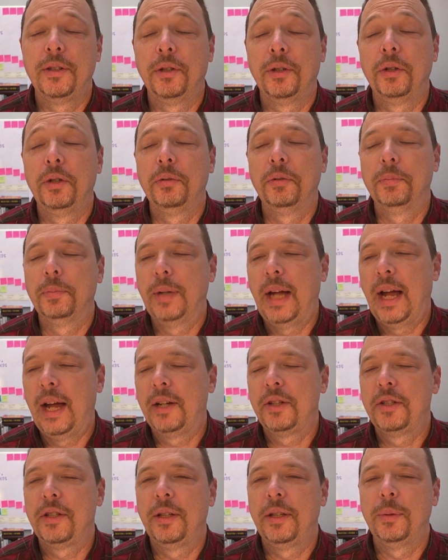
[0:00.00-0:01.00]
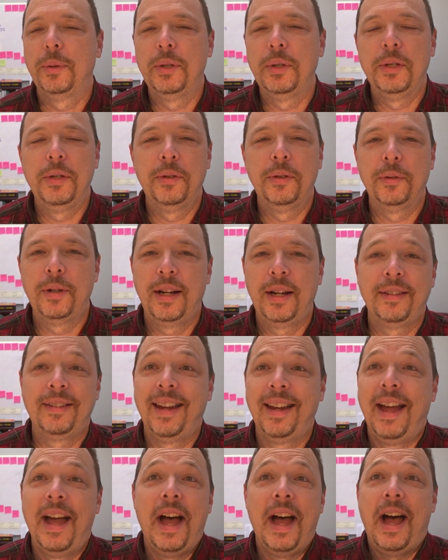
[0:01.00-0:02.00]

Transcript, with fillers: The group actually will do the rest.